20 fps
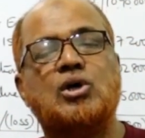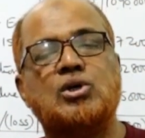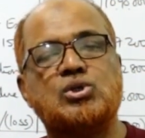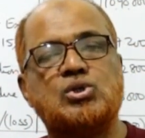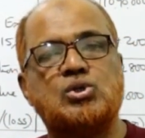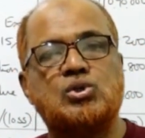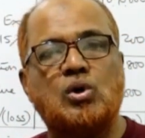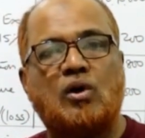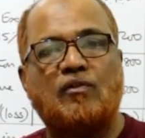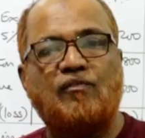
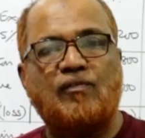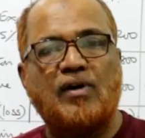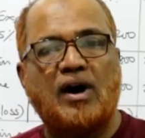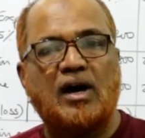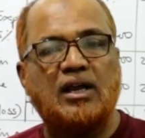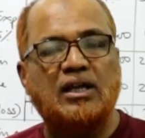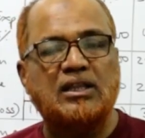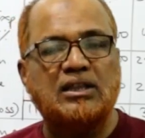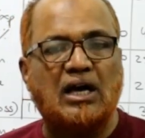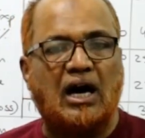So
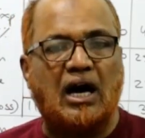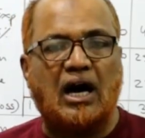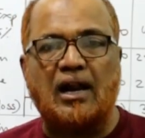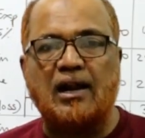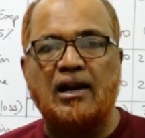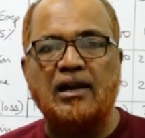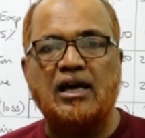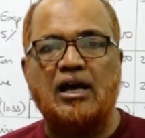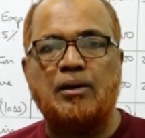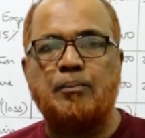far in the
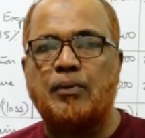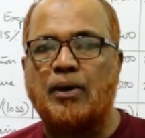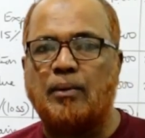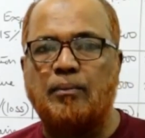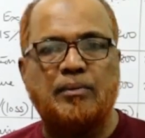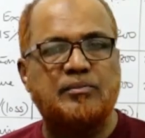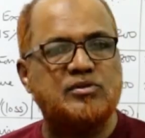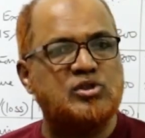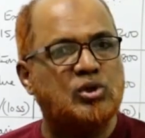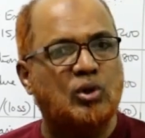earlier
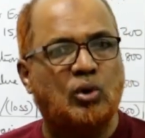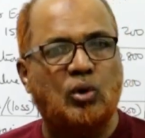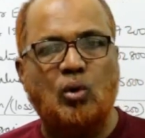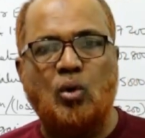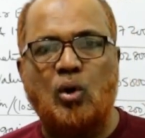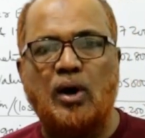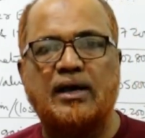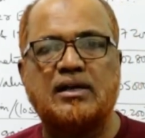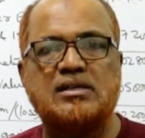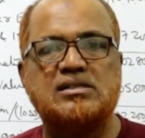problems,
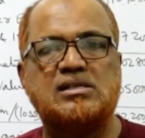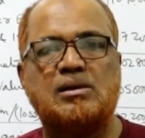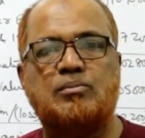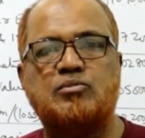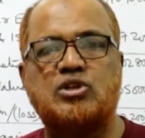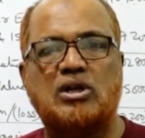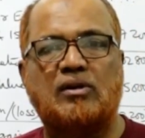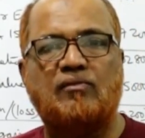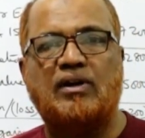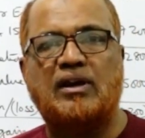no
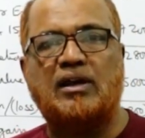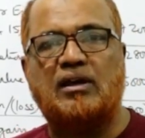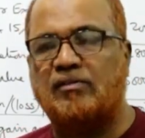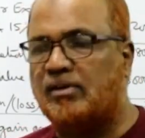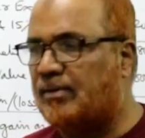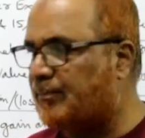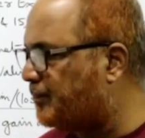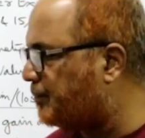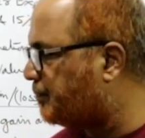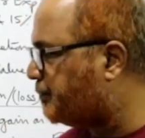exemption were
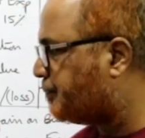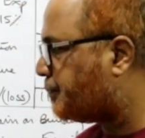given.